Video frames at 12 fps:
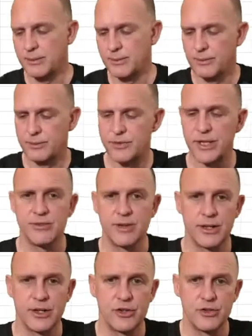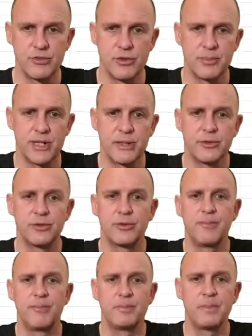data validation drop-downs.
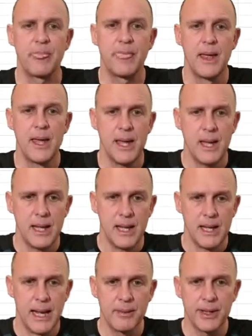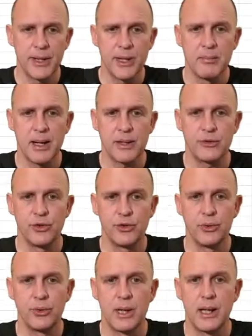Now we're going to go back
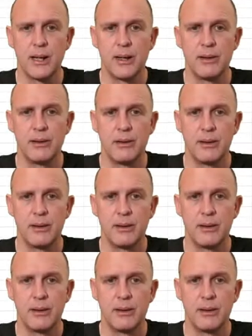to our